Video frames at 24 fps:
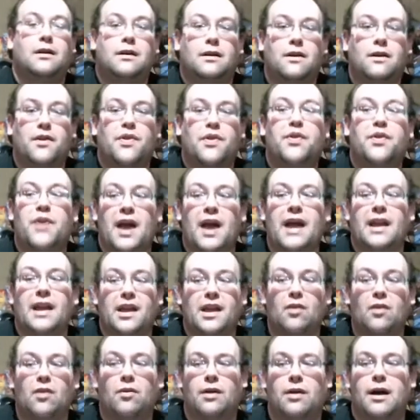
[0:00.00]
thank
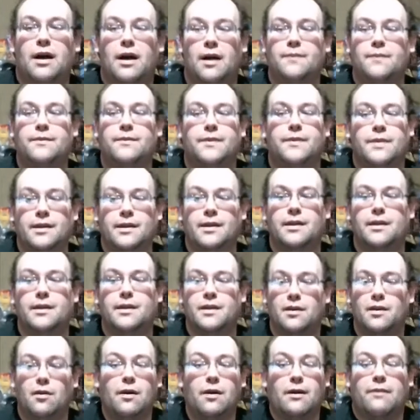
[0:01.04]
you. Um,
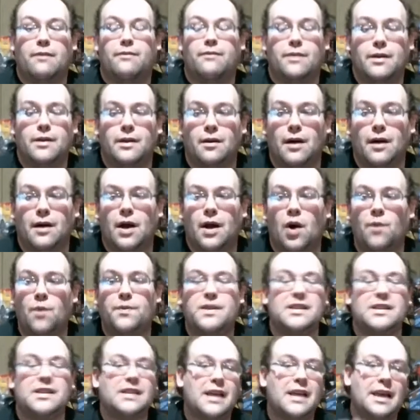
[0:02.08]
you, know, I, you know, I hope
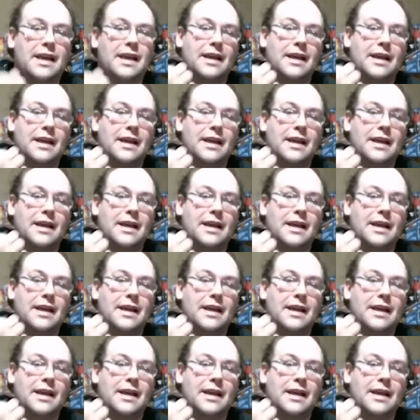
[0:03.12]
this